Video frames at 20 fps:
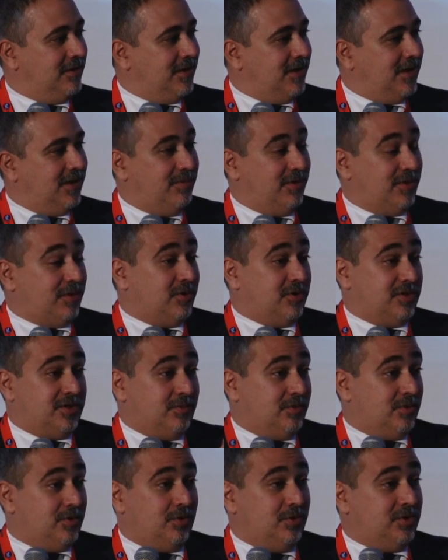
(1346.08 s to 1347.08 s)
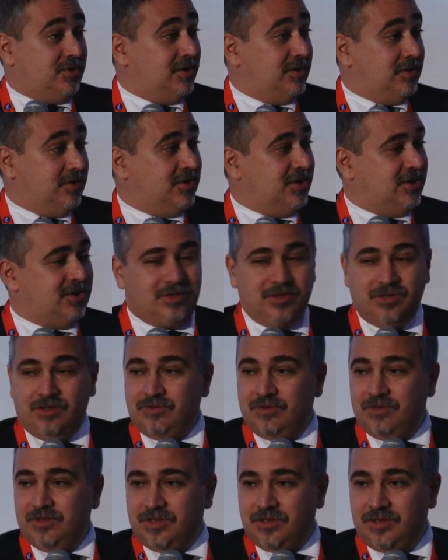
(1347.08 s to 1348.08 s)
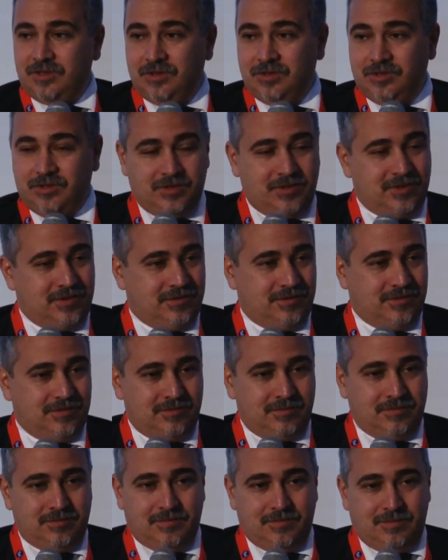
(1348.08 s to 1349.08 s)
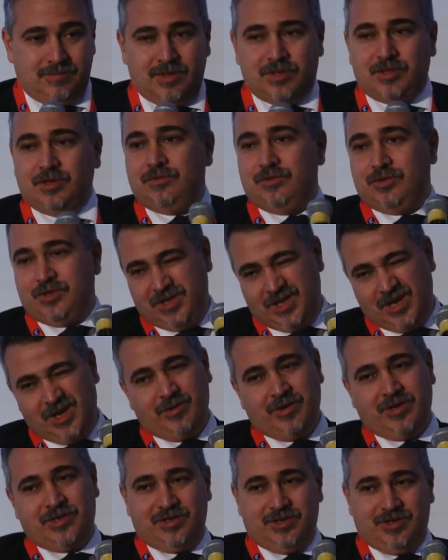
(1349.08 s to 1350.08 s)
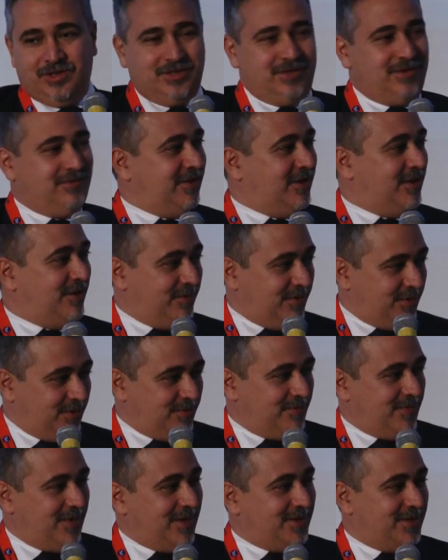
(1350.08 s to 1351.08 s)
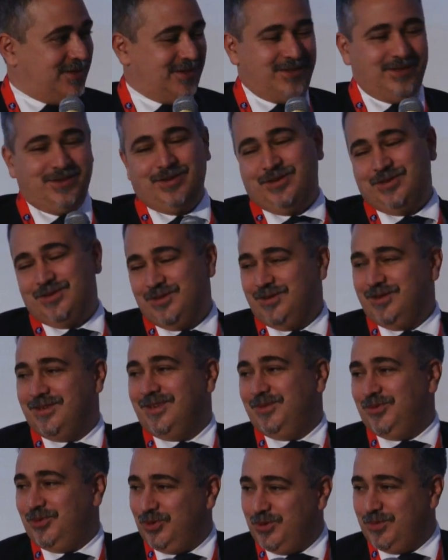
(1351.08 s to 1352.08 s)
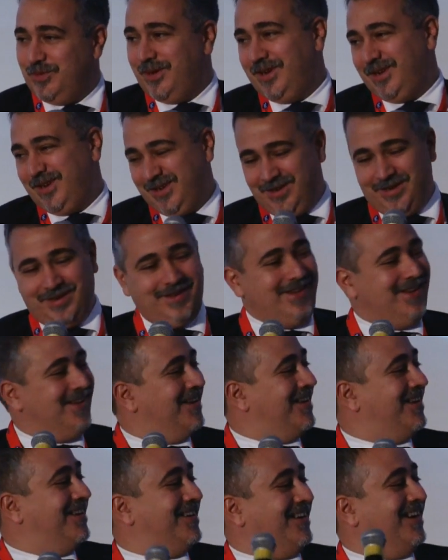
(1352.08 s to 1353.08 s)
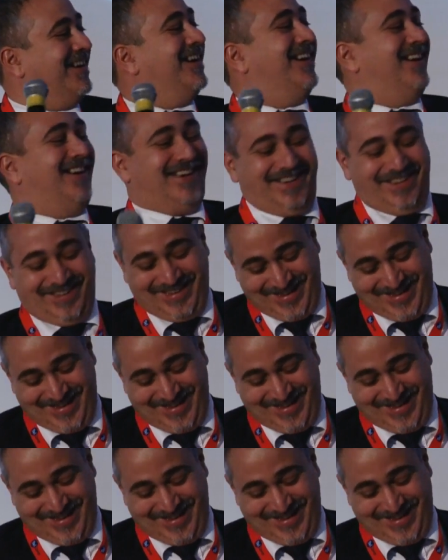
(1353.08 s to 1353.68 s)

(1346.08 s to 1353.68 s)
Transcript: And because they were using just the different technologies. But obviously Ericsson is developing the best technology. I'm doing my... Thank you.